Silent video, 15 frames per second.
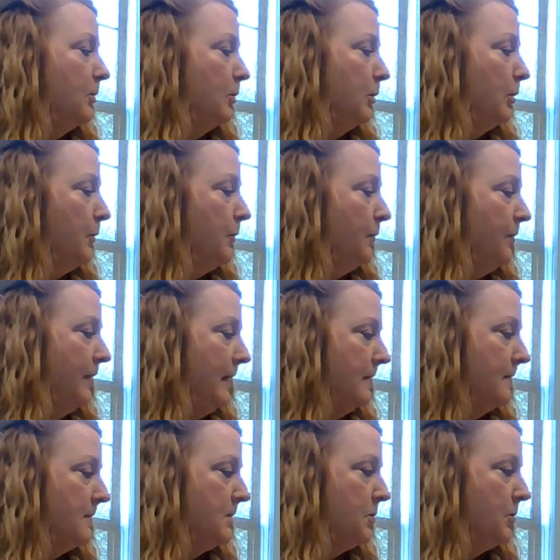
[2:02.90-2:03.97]
glue
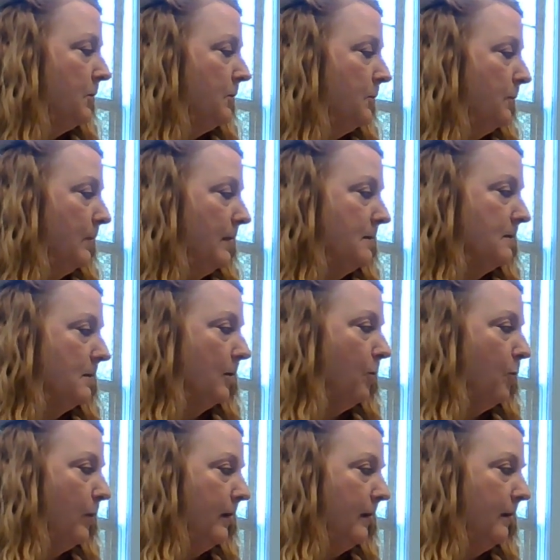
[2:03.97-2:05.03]
things to these
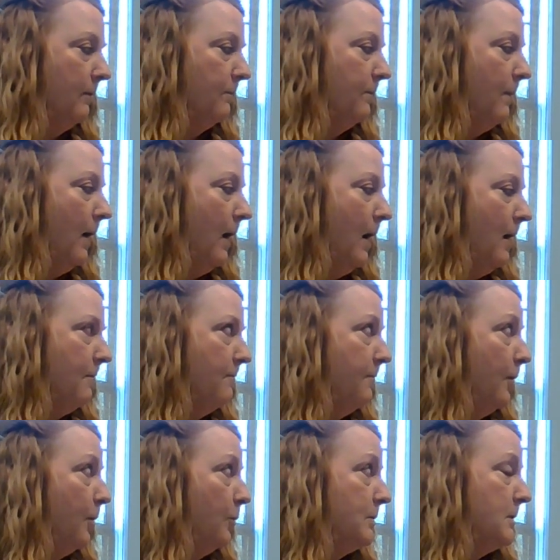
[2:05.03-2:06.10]
accordion um,
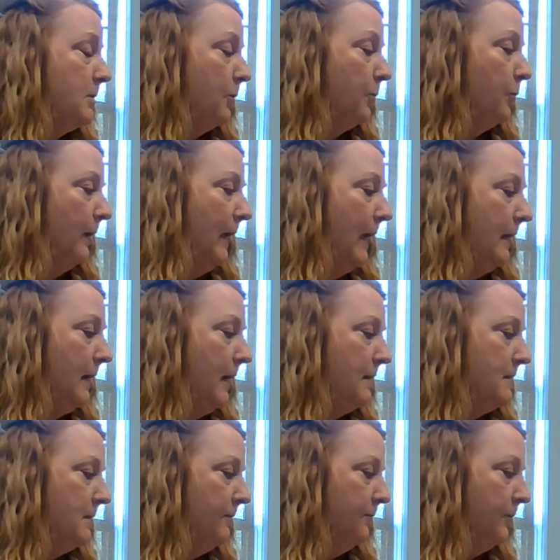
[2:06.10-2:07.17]
folds to create
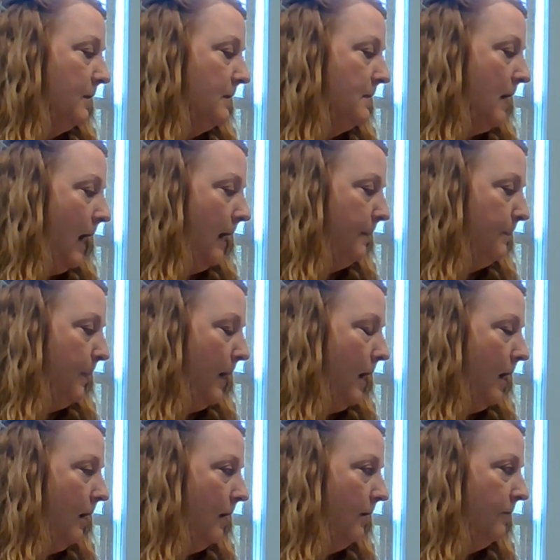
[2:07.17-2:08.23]
a different type
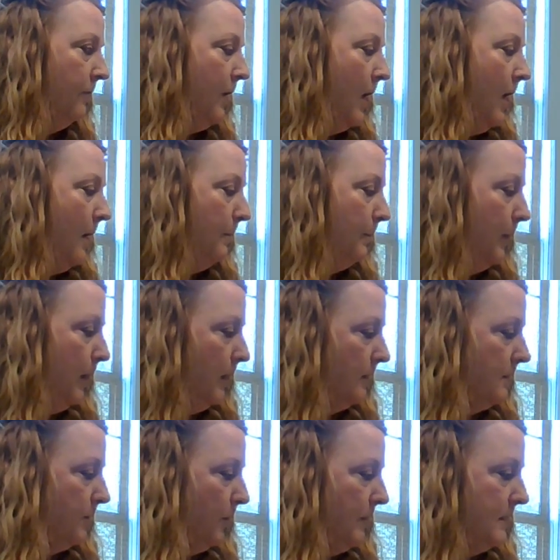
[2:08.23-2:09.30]
of book.
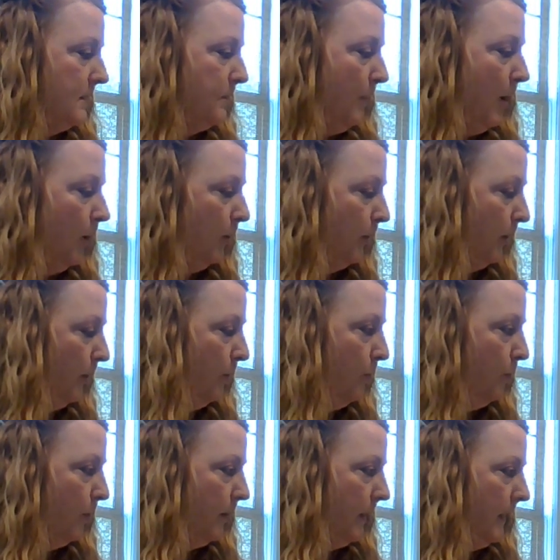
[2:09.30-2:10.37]
So a smaller
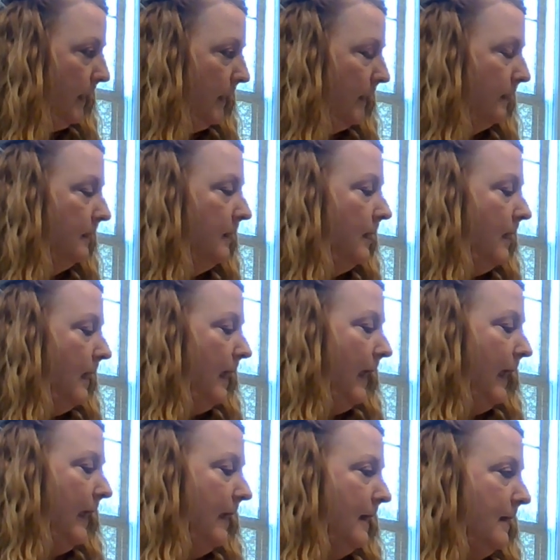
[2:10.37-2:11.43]
accordion.
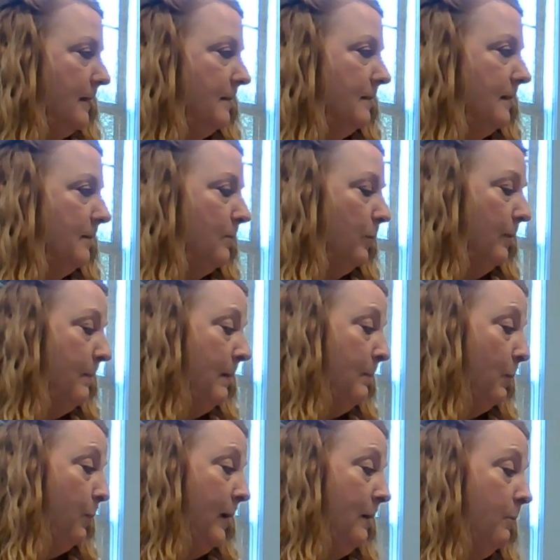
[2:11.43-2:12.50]
And then
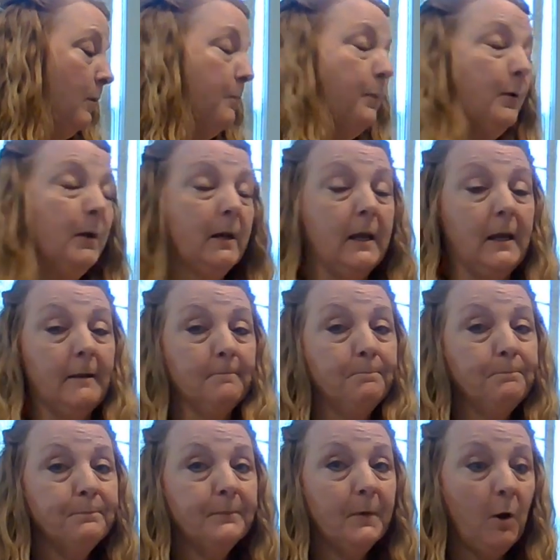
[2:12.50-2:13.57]
remember, we were putting
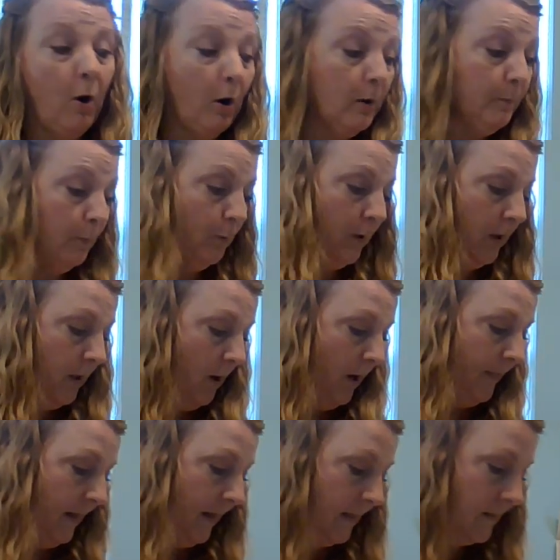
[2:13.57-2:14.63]
cardboard
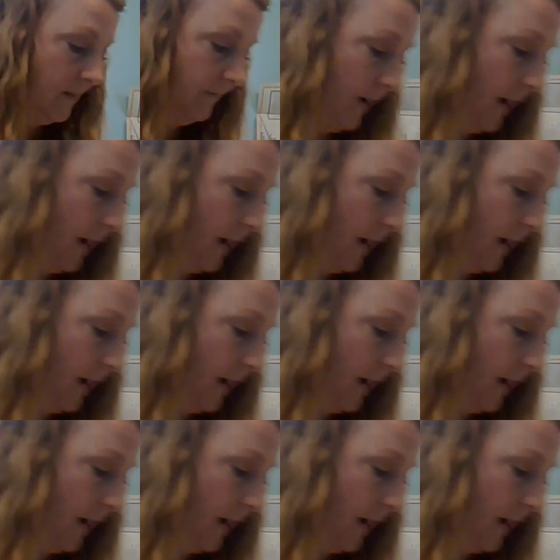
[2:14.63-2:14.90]
on the ends of